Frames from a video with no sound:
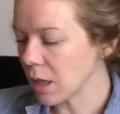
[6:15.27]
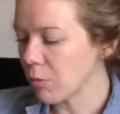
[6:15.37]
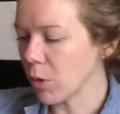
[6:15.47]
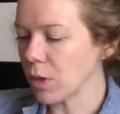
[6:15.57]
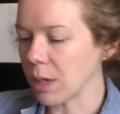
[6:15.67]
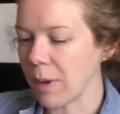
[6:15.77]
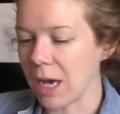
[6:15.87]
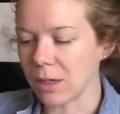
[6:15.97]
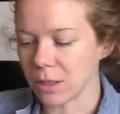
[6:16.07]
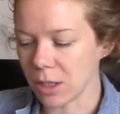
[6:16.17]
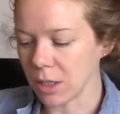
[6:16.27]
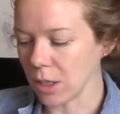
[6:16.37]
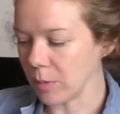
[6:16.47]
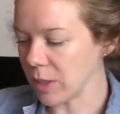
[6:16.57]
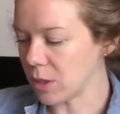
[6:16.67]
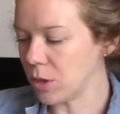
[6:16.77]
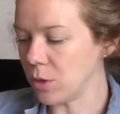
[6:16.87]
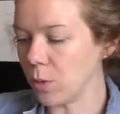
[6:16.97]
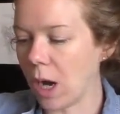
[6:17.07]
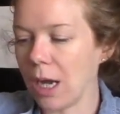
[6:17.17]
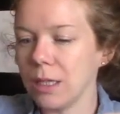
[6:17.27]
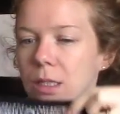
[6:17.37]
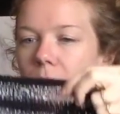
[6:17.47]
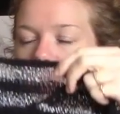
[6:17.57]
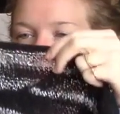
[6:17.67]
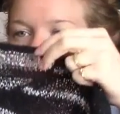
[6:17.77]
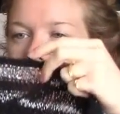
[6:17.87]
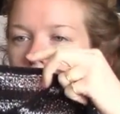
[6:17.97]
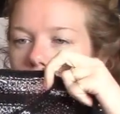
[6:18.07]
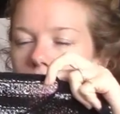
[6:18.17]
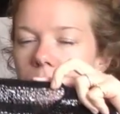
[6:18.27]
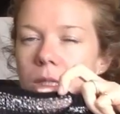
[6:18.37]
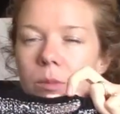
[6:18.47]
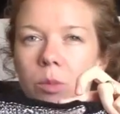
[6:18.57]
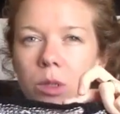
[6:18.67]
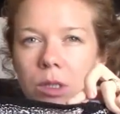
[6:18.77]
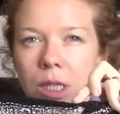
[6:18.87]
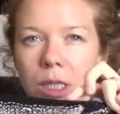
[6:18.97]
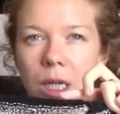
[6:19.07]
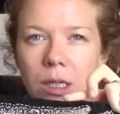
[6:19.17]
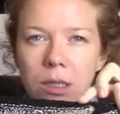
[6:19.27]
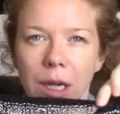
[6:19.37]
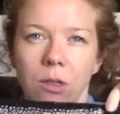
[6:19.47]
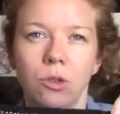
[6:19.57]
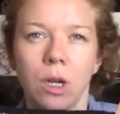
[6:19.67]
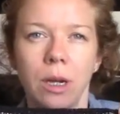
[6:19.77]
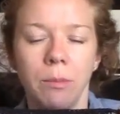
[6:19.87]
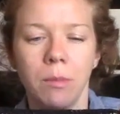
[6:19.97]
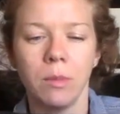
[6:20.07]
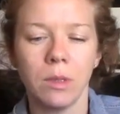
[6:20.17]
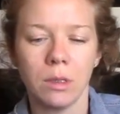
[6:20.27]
of boat neck patterns are a little bit too wide, so I just wanted this simple detailed neck trim.